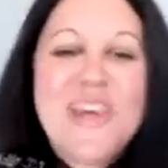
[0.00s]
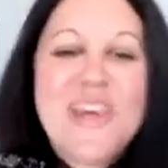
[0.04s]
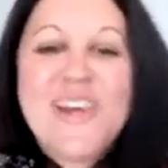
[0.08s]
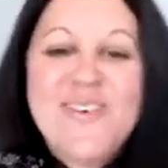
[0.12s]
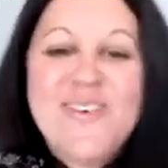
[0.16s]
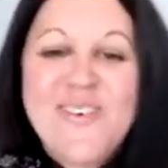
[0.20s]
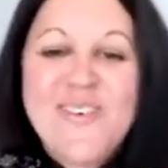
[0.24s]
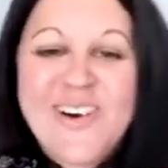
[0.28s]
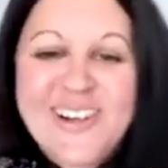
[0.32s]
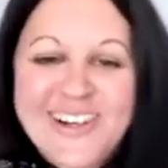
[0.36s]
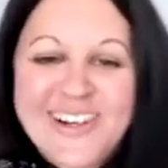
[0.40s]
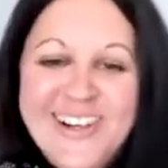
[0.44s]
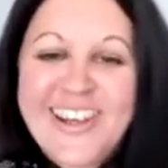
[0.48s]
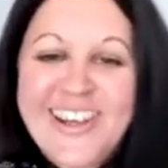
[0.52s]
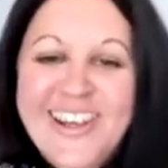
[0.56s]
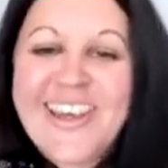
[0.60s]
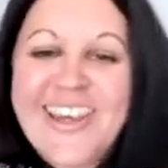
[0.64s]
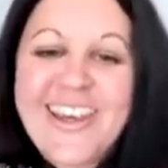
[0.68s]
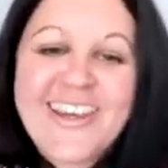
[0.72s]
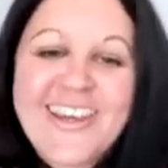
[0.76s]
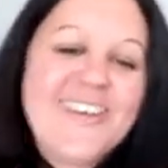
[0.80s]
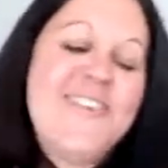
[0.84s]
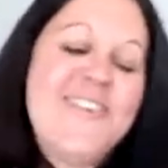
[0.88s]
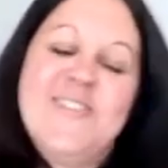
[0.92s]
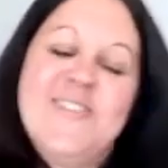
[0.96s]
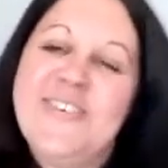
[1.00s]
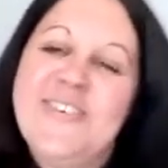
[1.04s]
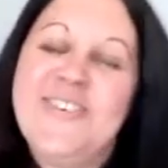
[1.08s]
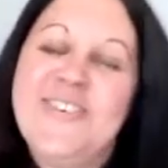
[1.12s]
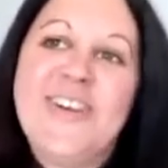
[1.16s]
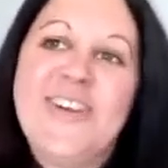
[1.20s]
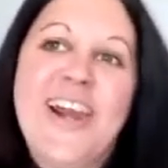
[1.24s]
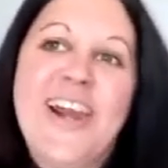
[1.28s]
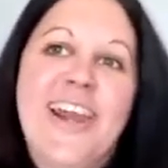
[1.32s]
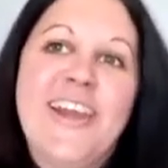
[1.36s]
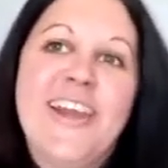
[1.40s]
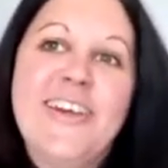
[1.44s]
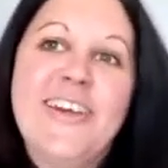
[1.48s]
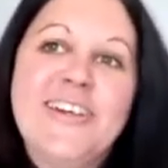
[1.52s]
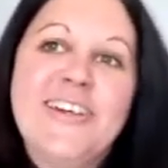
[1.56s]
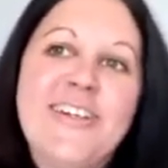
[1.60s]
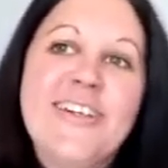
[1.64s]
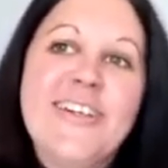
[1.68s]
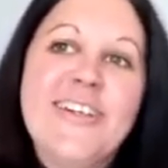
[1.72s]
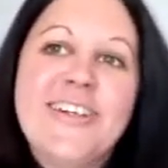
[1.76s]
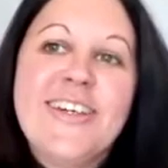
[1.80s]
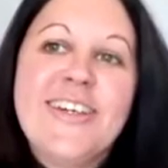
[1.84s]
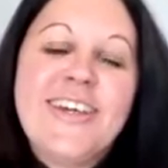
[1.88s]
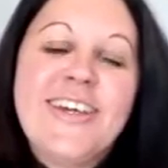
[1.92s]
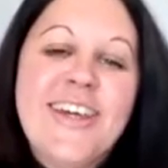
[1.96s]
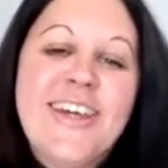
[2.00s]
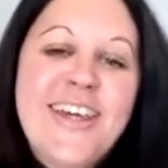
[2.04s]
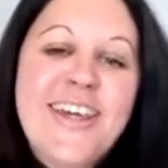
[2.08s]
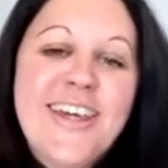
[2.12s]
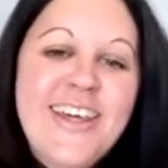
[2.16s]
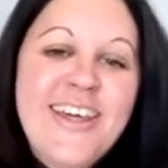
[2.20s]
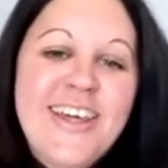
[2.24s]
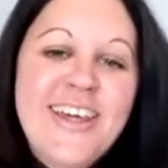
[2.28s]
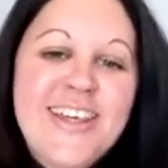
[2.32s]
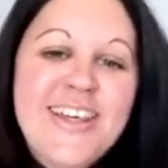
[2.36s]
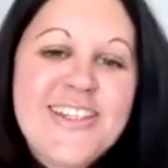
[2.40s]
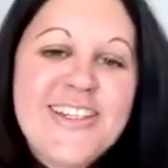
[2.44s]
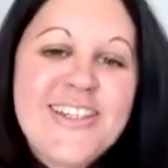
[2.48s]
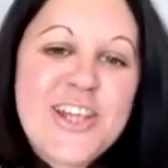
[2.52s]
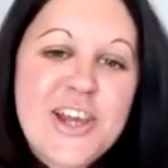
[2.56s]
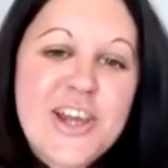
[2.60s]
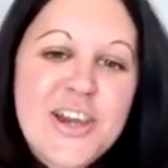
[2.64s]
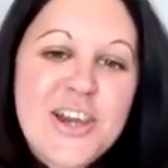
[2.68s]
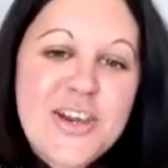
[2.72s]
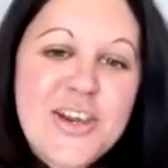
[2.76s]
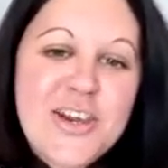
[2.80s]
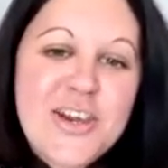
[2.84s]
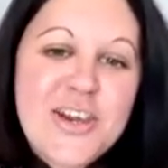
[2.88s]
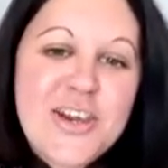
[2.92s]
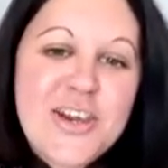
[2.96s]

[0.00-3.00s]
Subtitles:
Right. So